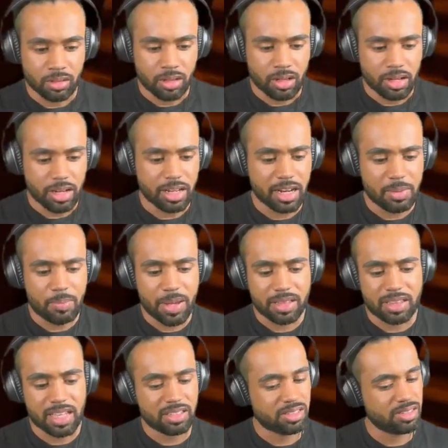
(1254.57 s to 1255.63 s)
And I bet
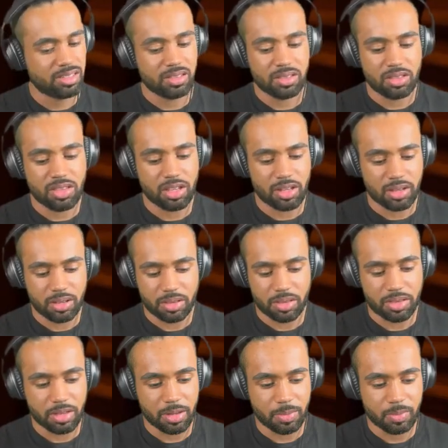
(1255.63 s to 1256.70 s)
that's the
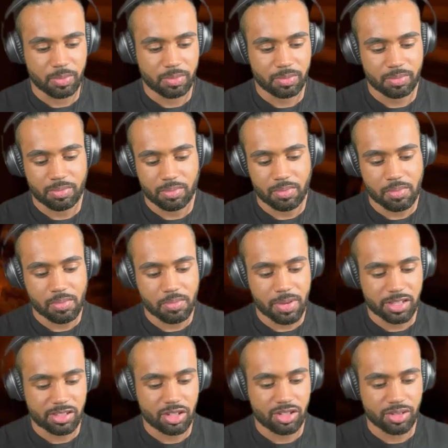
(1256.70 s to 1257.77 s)
the
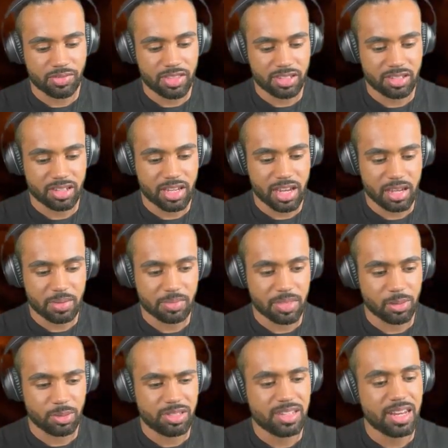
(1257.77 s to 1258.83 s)
message of this game. There
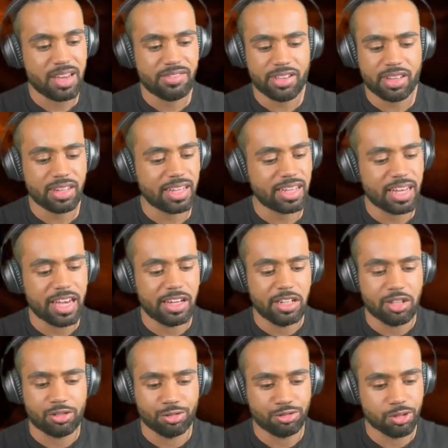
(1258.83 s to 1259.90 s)
was never, like, any
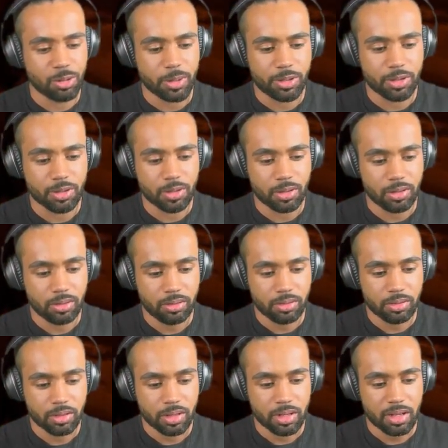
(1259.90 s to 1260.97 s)
crew at all.
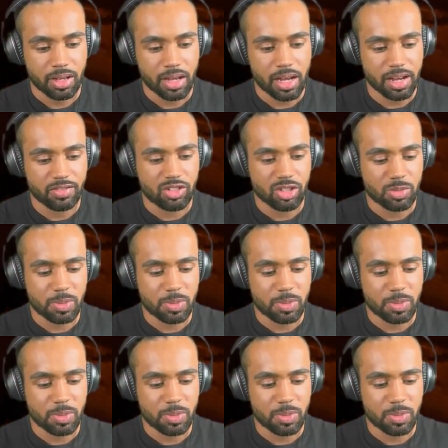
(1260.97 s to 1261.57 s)
I've just been